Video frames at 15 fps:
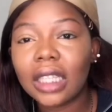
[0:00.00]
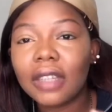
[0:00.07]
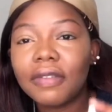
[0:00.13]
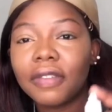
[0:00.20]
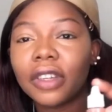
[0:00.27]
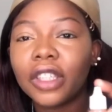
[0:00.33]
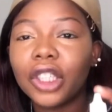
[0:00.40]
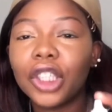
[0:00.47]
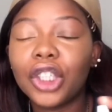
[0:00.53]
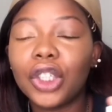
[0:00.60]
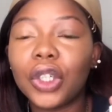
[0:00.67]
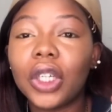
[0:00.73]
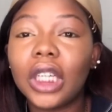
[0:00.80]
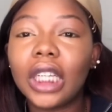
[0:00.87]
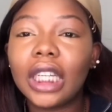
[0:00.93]
foundation
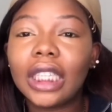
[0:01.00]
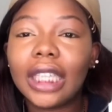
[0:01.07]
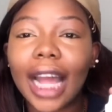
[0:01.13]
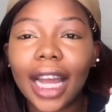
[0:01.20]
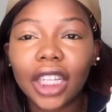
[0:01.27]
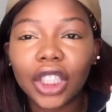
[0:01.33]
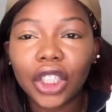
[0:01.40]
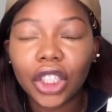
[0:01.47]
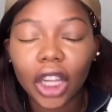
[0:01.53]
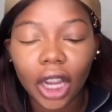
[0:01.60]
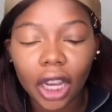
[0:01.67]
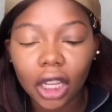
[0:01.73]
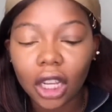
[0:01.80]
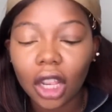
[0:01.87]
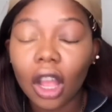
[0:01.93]
in a dark
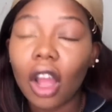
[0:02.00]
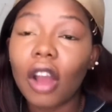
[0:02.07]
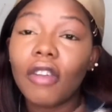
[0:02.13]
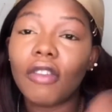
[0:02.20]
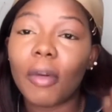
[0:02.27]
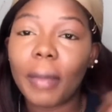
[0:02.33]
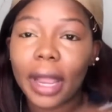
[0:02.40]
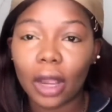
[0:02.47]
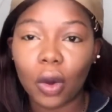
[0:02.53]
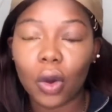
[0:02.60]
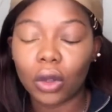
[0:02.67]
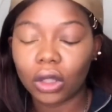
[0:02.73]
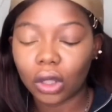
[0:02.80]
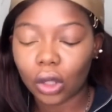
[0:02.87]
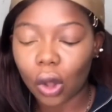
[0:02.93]
shade for my
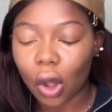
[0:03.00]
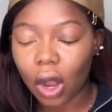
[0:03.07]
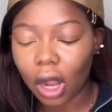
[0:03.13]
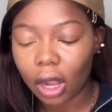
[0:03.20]
contour.